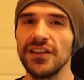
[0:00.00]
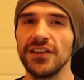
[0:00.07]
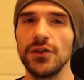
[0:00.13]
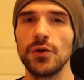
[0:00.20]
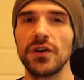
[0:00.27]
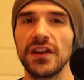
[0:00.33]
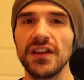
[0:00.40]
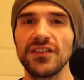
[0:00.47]
you
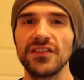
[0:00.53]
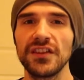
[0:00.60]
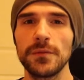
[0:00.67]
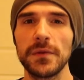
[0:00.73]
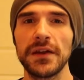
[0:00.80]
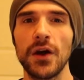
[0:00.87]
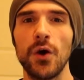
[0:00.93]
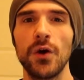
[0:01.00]
could easily
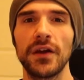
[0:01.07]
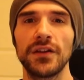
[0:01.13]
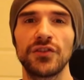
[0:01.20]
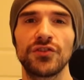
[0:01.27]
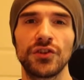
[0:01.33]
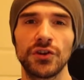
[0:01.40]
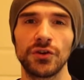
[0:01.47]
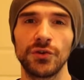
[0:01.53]
be going in
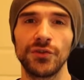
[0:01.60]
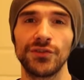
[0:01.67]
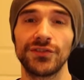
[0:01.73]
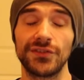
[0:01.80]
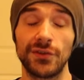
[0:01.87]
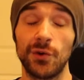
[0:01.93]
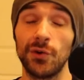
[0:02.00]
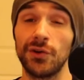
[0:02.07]

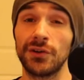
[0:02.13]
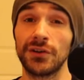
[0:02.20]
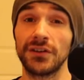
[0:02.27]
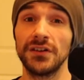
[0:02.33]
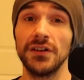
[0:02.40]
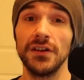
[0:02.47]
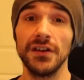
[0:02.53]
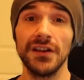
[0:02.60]
circles,
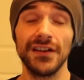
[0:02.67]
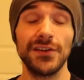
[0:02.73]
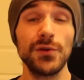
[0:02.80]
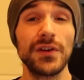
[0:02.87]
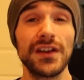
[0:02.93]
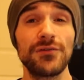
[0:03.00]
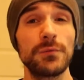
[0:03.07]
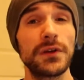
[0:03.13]
or you
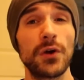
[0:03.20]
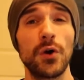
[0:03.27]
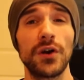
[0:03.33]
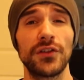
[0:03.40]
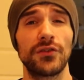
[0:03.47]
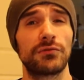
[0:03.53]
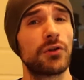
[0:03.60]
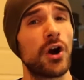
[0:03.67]
could even be going
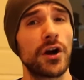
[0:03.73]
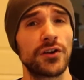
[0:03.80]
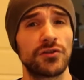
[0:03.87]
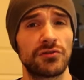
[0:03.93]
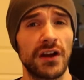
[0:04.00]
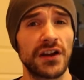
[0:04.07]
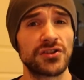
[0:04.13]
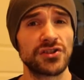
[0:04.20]
in the wrong
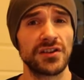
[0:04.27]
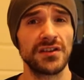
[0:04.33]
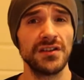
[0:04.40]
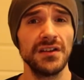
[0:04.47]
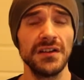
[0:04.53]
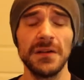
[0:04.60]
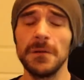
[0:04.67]
direction.